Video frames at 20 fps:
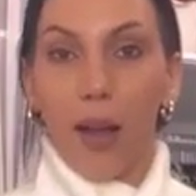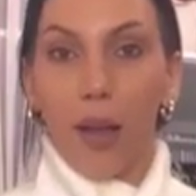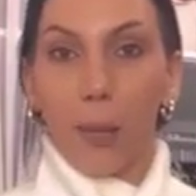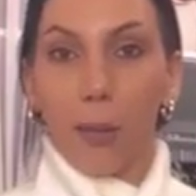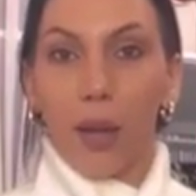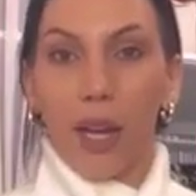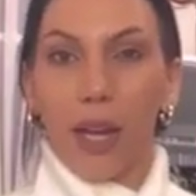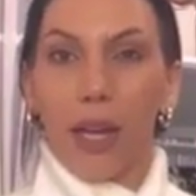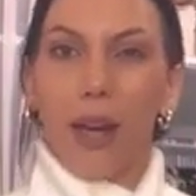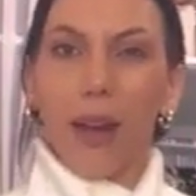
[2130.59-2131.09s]

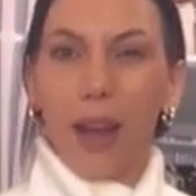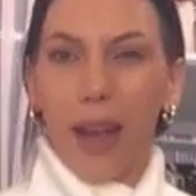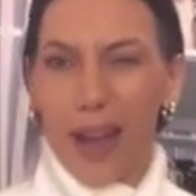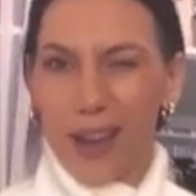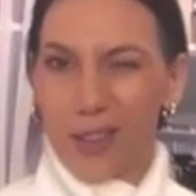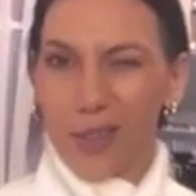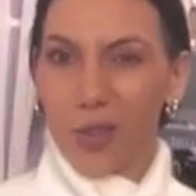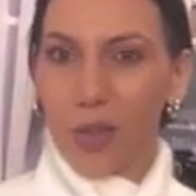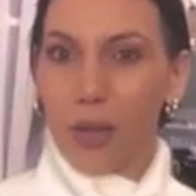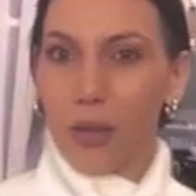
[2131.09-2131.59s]
And it
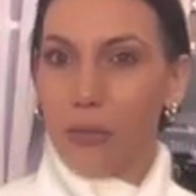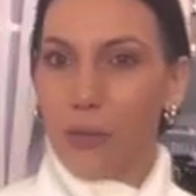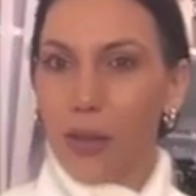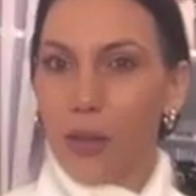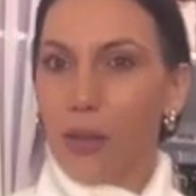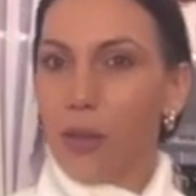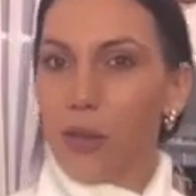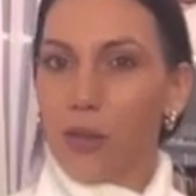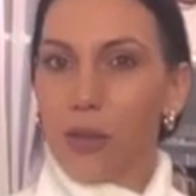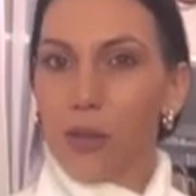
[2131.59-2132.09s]
actually
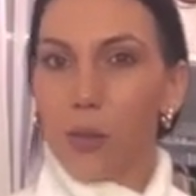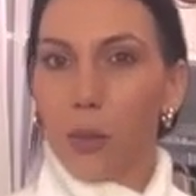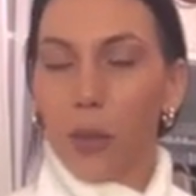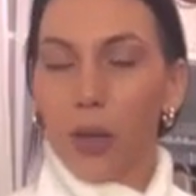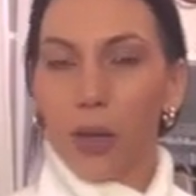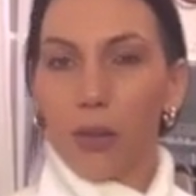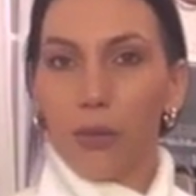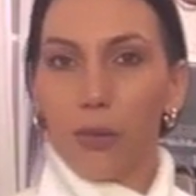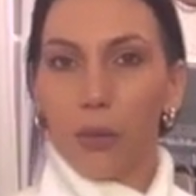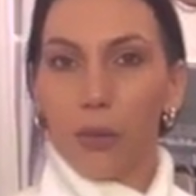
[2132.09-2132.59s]
feels
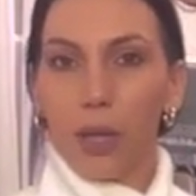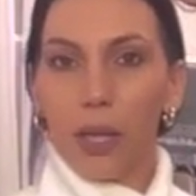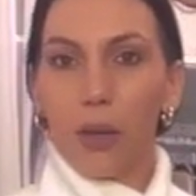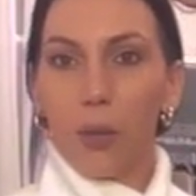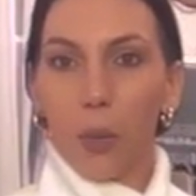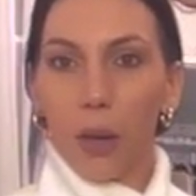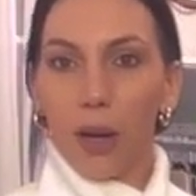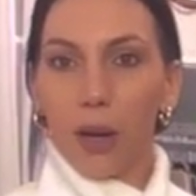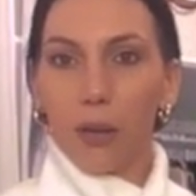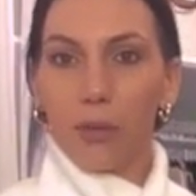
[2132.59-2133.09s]
weird for me
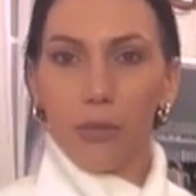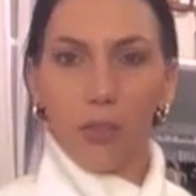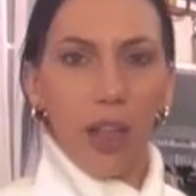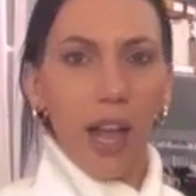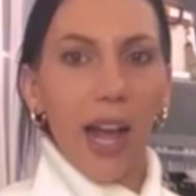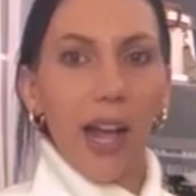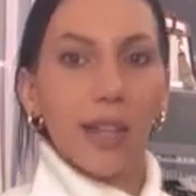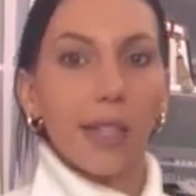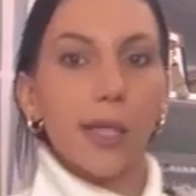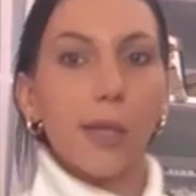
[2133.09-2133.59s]
to wear
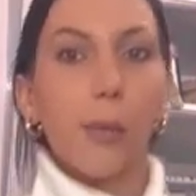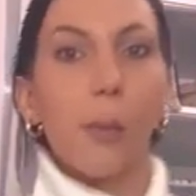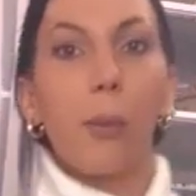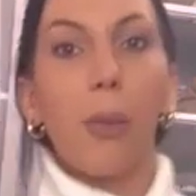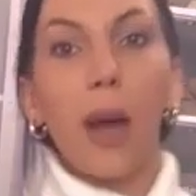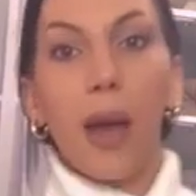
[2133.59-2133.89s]
flats.